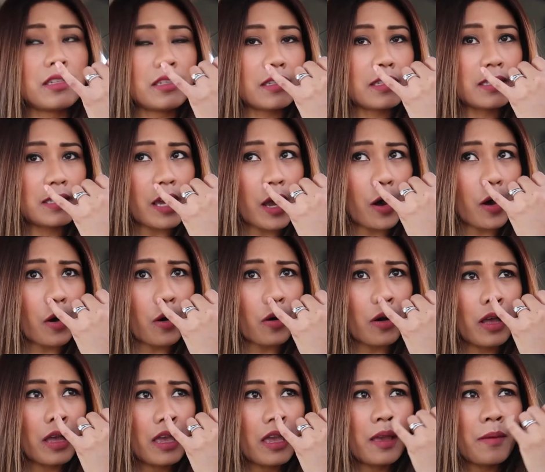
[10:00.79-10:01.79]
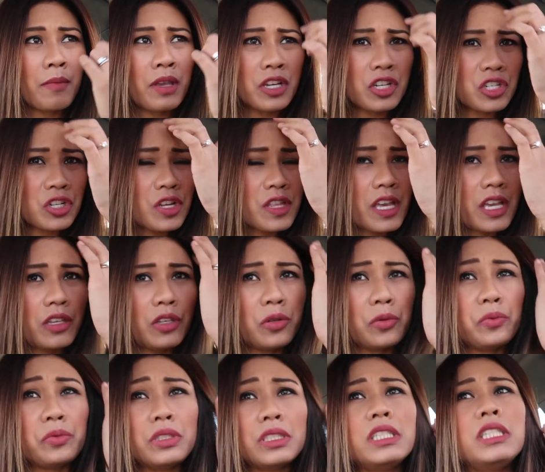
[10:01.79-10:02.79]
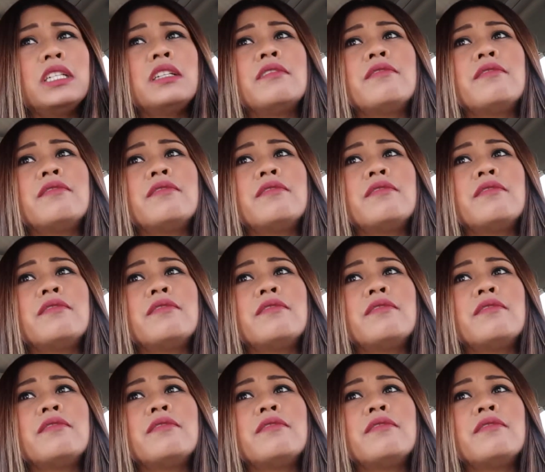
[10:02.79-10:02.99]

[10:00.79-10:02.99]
So make sure that you're really